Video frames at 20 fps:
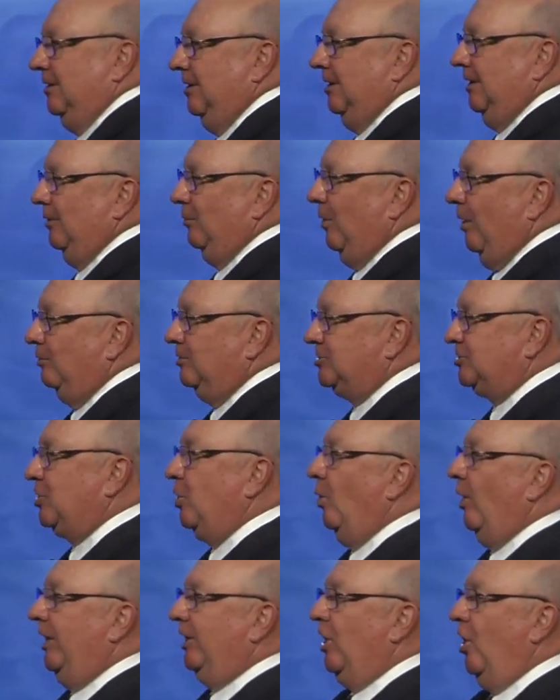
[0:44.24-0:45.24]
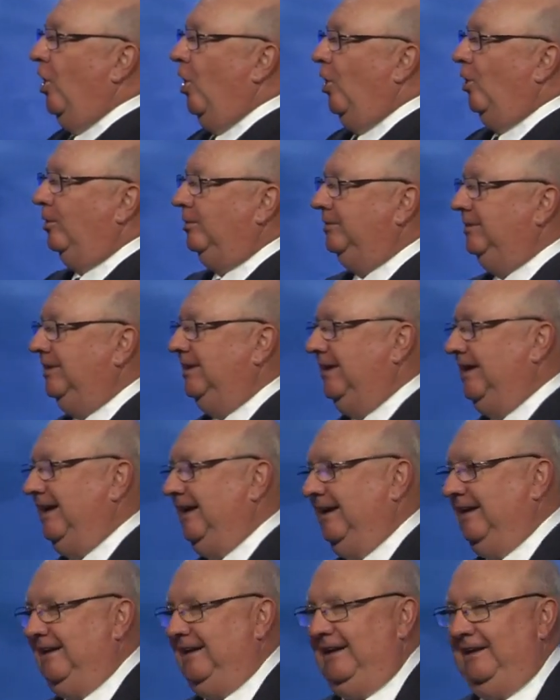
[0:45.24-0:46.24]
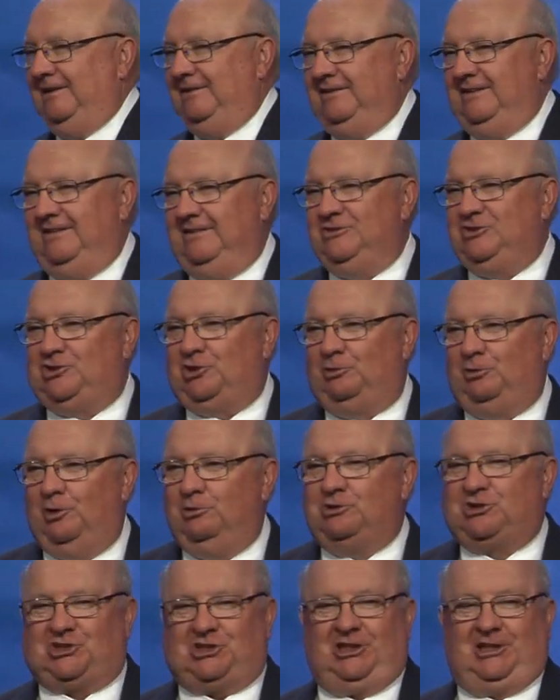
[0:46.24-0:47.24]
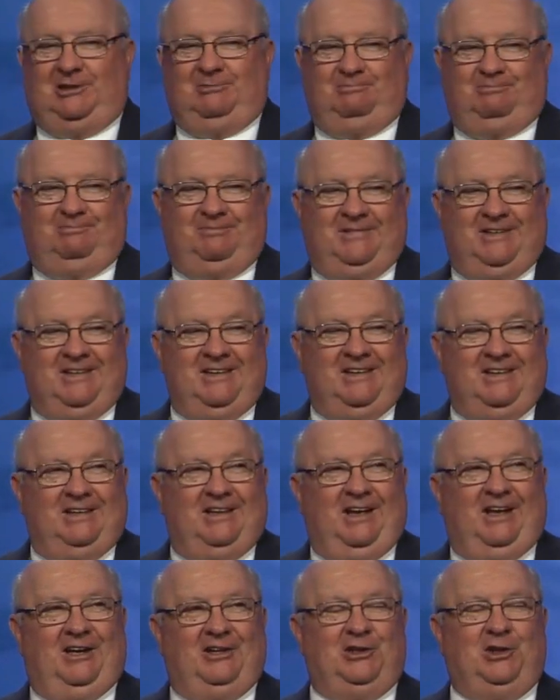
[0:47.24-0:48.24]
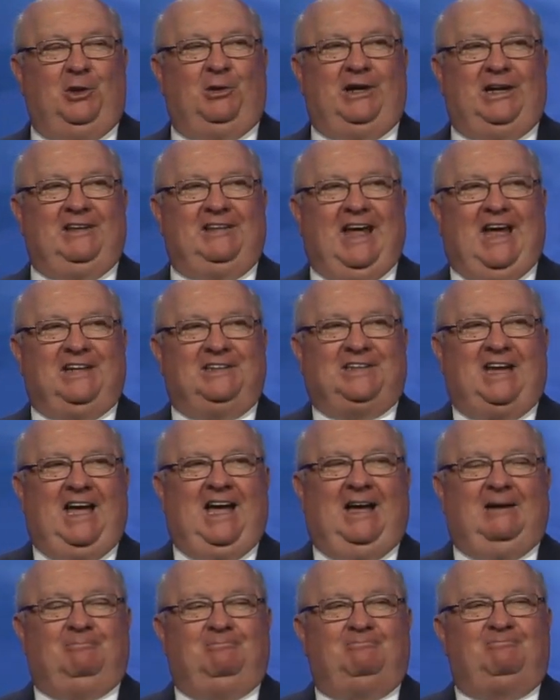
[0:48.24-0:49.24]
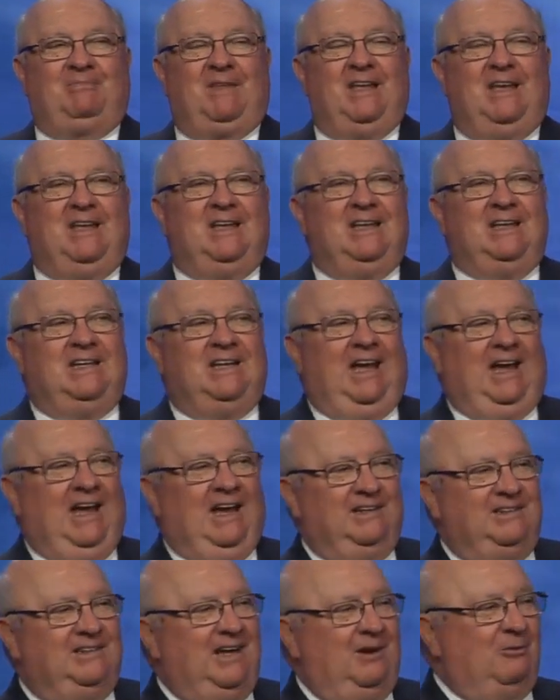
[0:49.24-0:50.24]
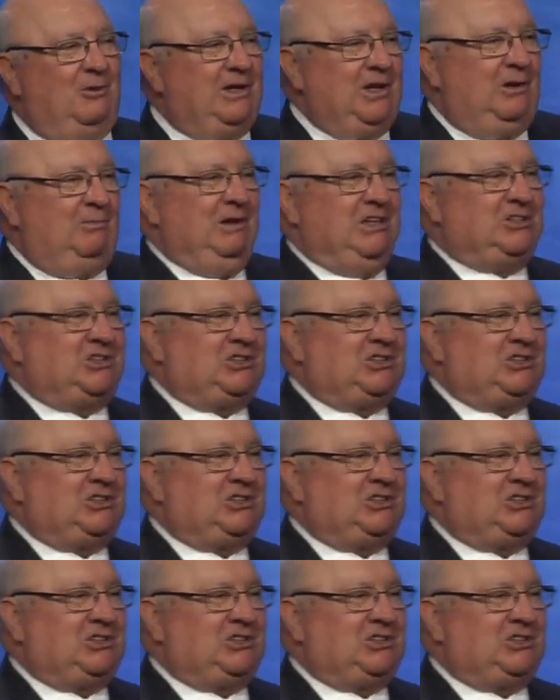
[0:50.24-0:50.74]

Uh, what was going on in, in Jerusalem uh, during that time? And uh, we're going to be